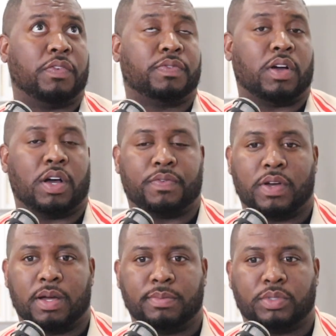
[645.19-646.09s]
Of
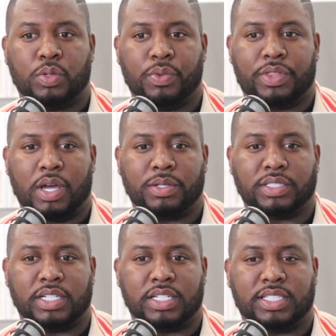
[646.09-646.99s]

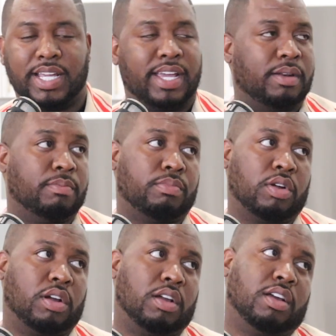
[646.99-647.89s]

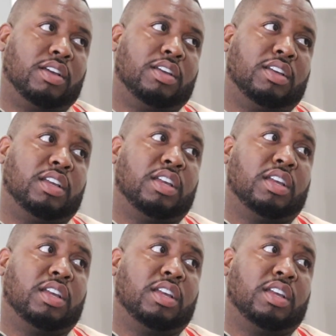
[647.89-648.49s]
2010, bruh.